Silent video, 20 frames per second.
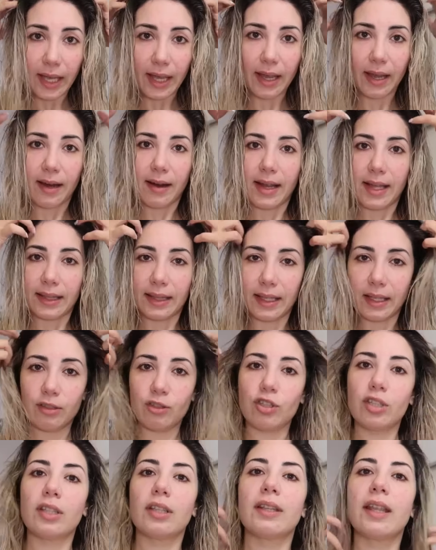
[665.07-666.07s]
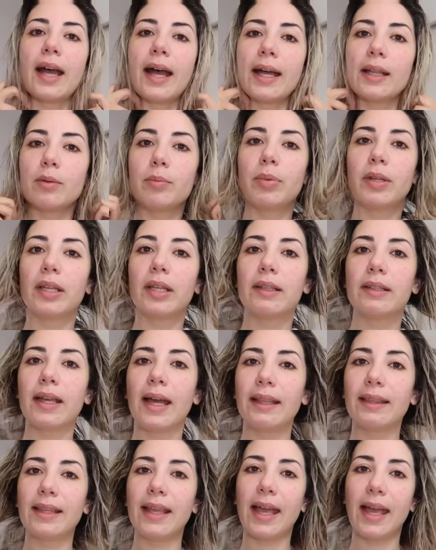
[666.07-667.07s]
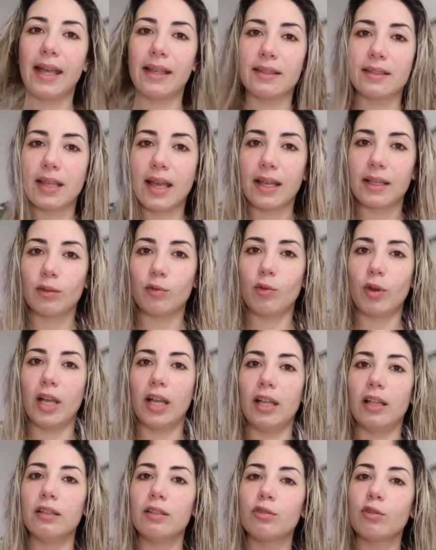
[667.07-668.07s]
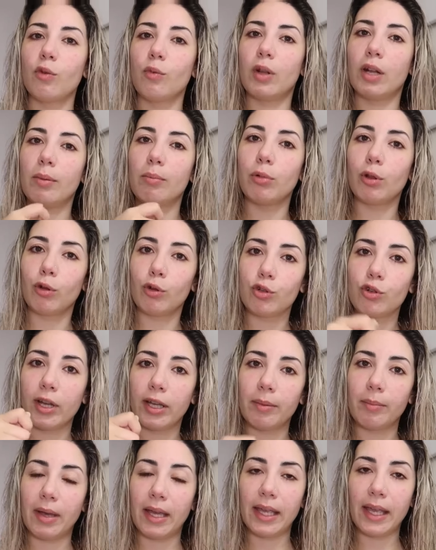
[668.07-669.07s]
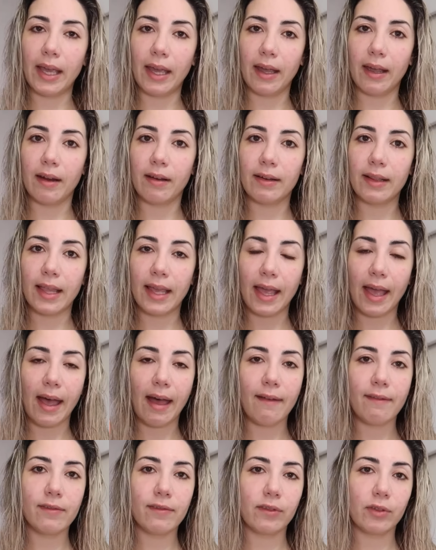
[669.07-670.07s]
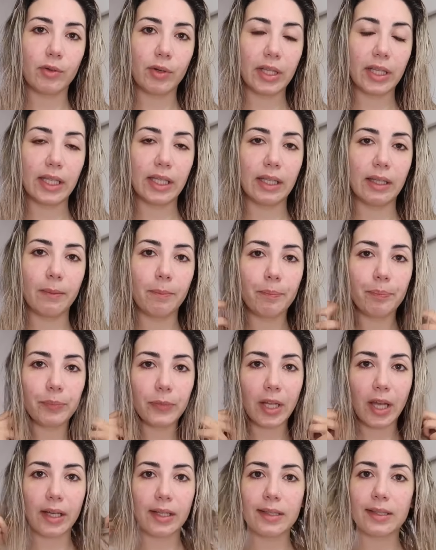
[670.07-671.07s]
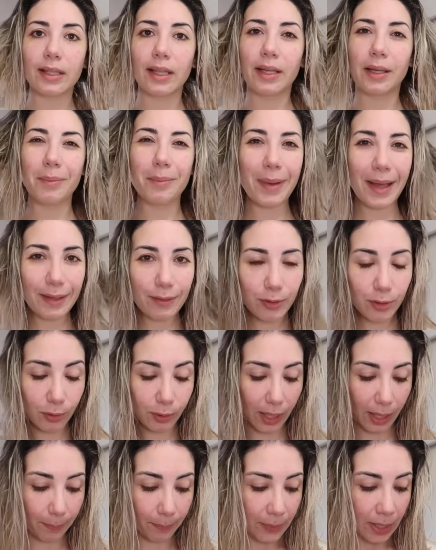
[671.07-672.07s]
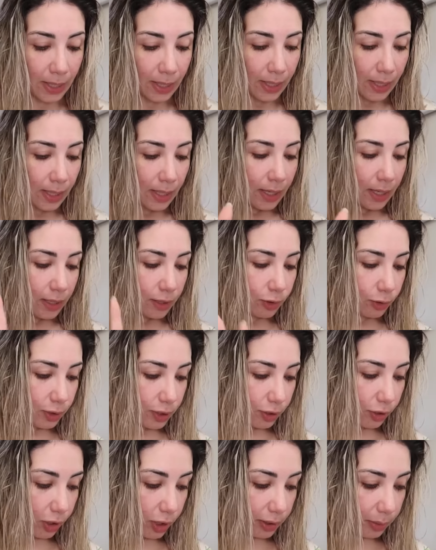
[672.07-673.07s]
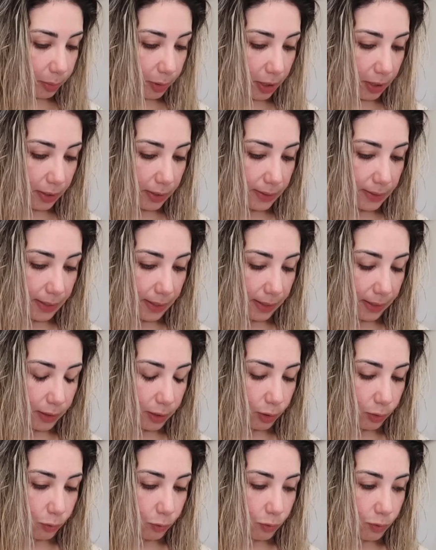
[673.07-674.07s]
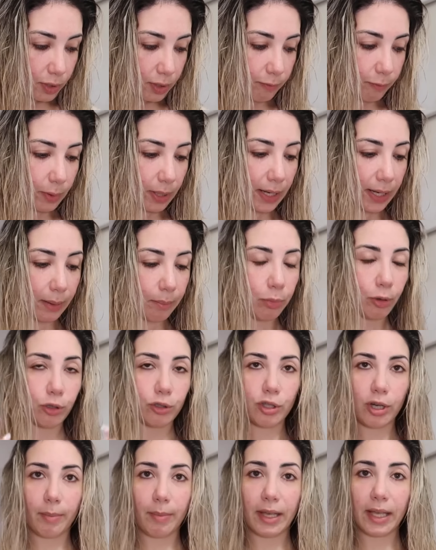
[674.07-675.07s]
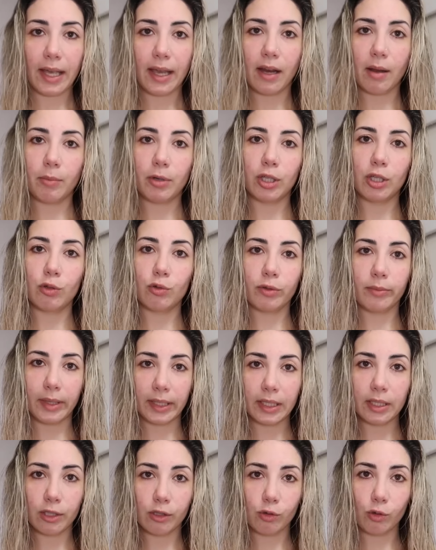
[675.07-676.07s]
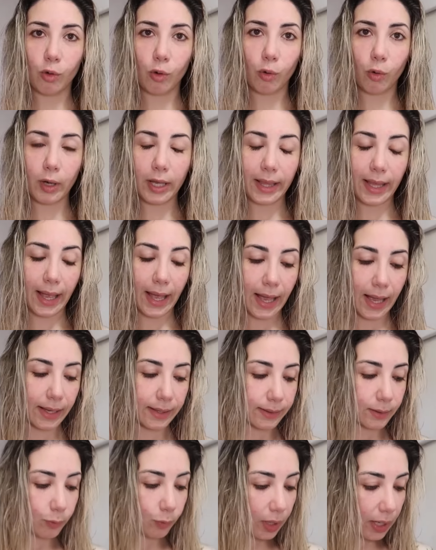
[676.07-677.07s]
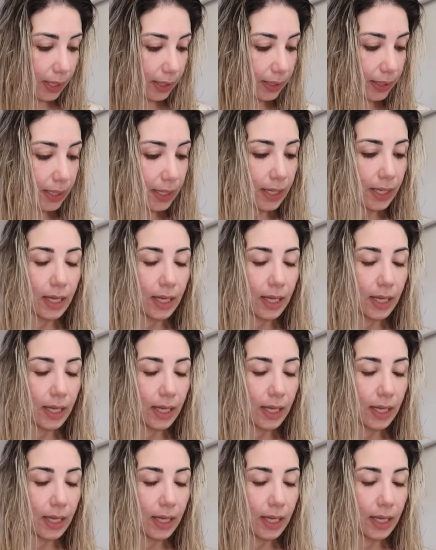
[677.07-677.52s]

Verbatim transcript: hair and then just a tad bit at the ends as well, so when I'm blow drying my hair they have really nice like bounce to them. So these are all the products that I use. When I blow dry my hair I'm going to use my Gisou oil as well,